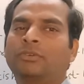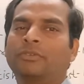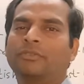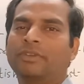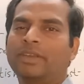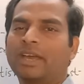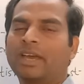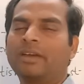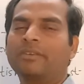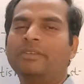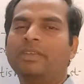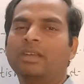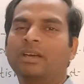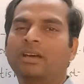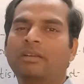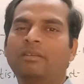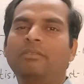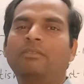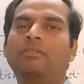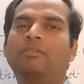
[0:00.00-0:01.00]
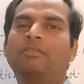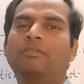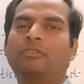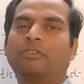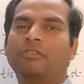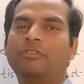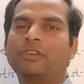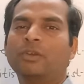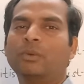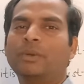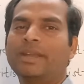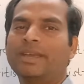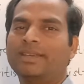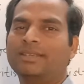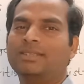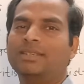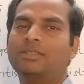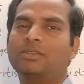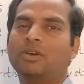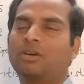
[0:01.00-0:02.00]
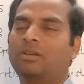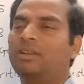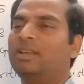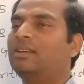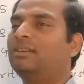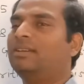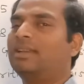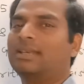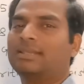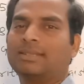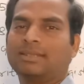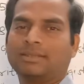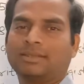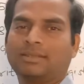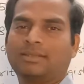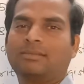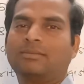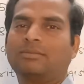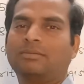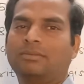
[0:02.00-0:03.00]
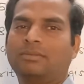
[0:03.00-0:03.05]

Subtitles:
We have here for few days is online classes.